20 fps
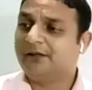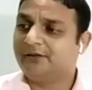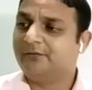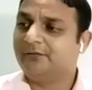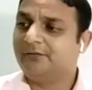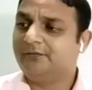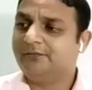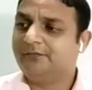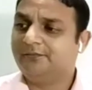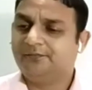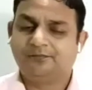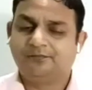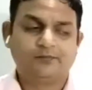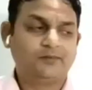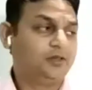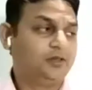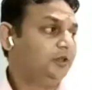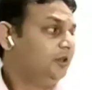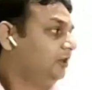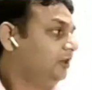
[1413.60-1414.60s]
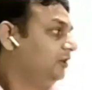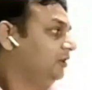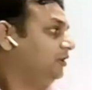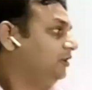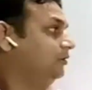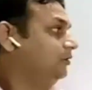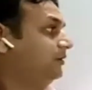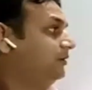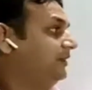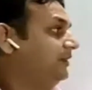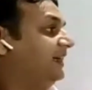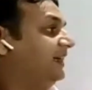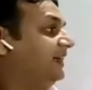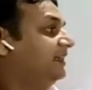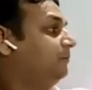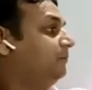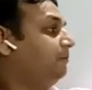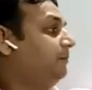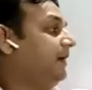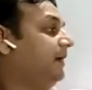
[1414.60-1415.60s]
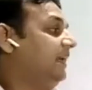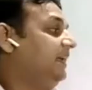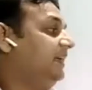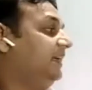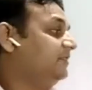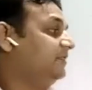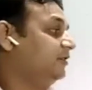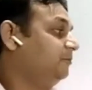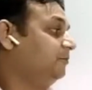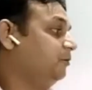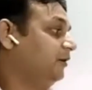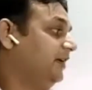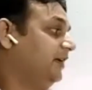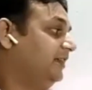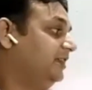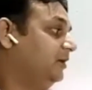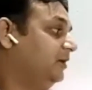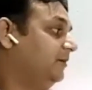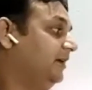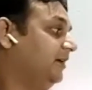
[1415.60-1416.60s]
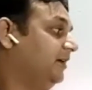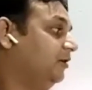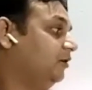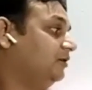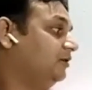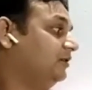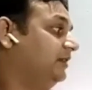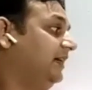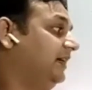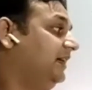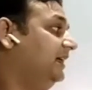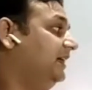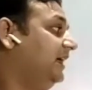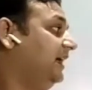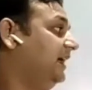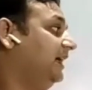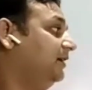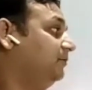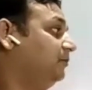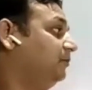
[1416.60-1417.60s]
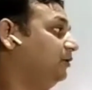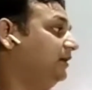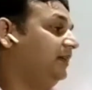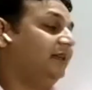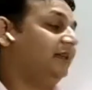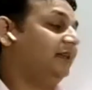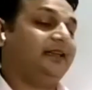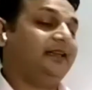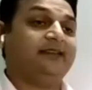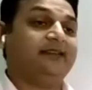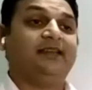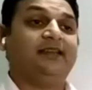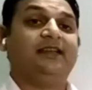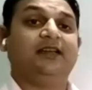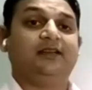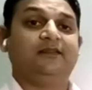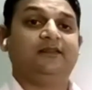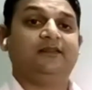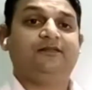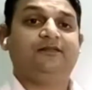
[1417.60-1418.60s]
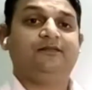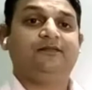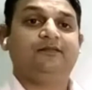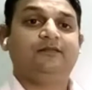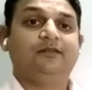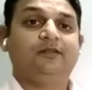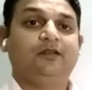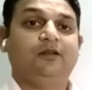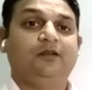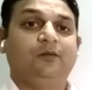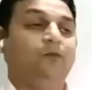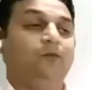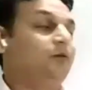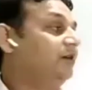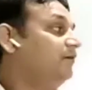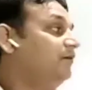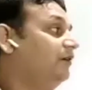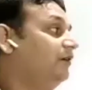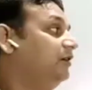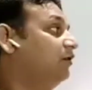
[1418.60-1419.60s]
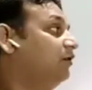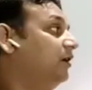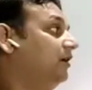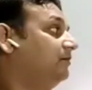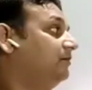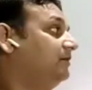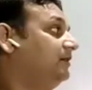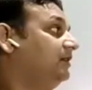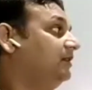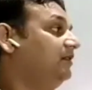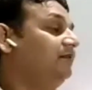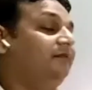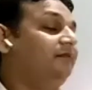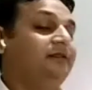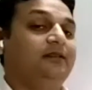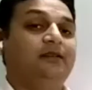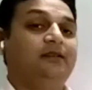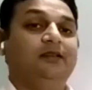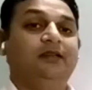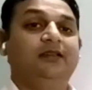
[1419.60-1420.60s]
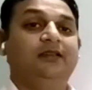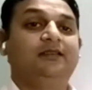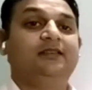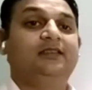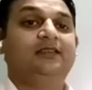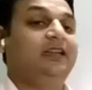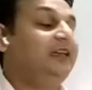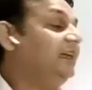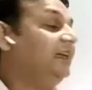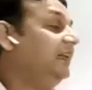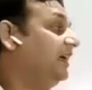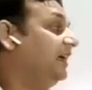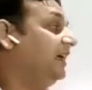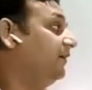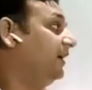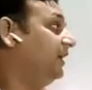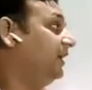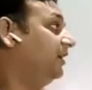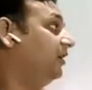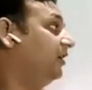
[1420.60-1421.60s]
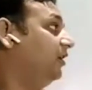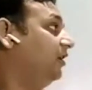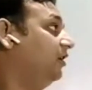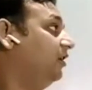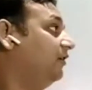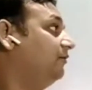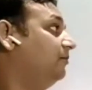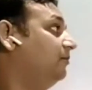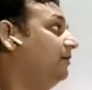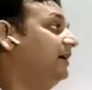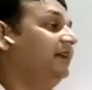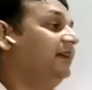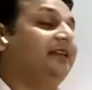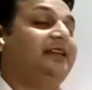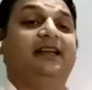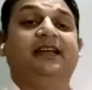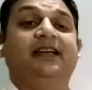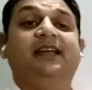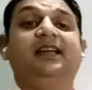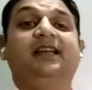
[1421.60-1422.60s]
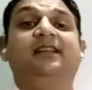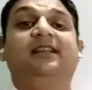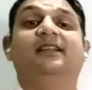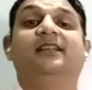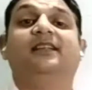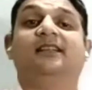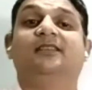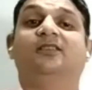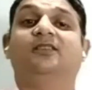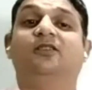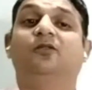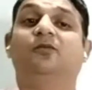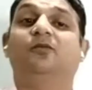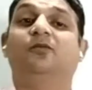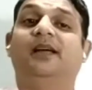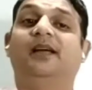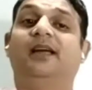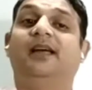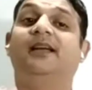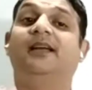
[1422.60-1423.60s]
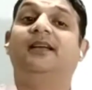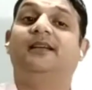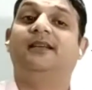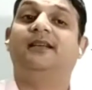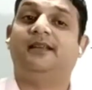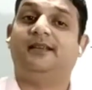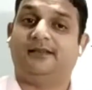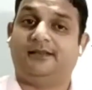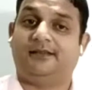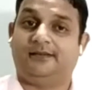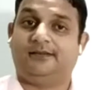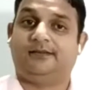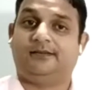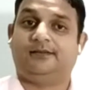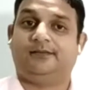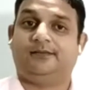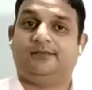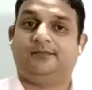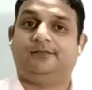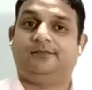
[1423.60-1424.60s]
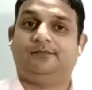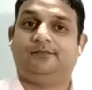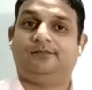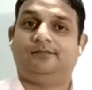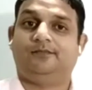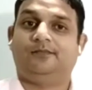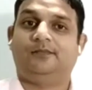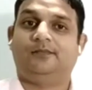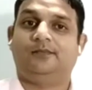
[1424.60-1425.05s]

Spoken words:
So what you will do, you take the pellets of potassium hydroxide and put it in the trough. What will you observe? The level of mercury in the test tube increases.